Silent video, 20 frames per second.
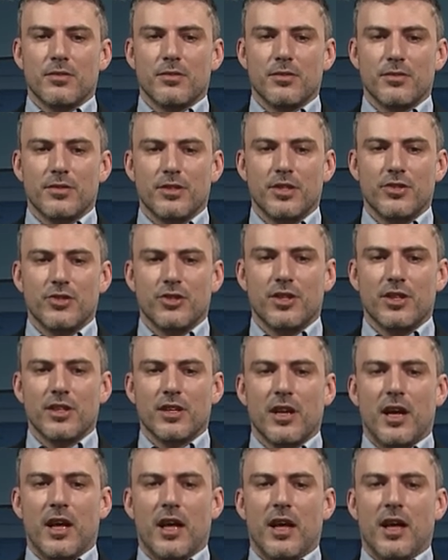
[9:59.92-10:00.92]
teaching
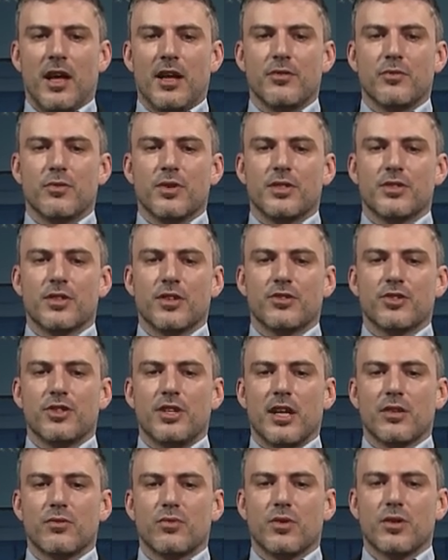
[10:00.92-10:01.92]
and research
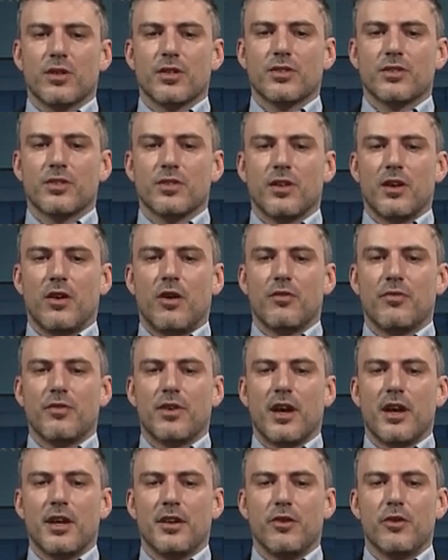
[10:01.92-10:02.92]
networks of
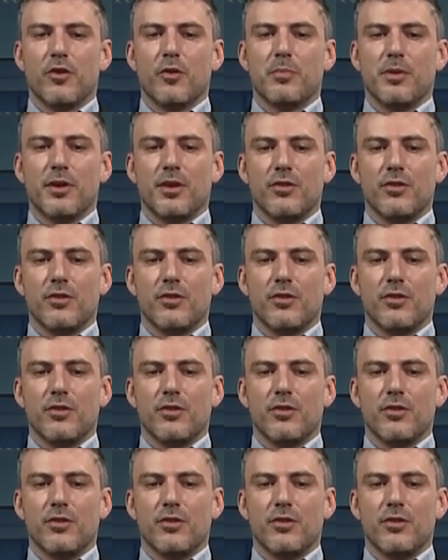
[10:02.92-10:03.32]
9 European